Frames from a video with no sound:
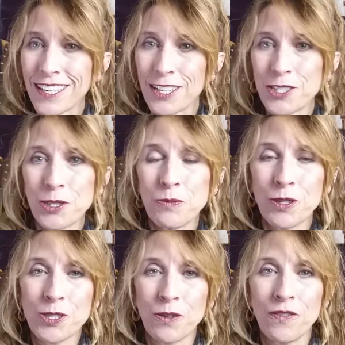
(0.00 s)
I got 2
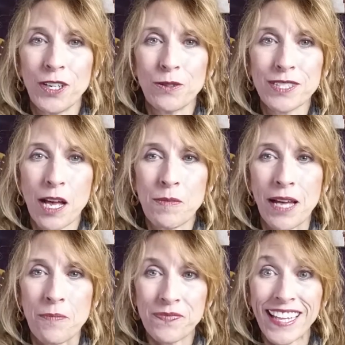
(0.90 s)
more short videos coming
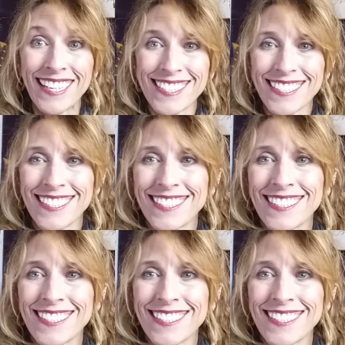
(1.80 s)
up. Thanks.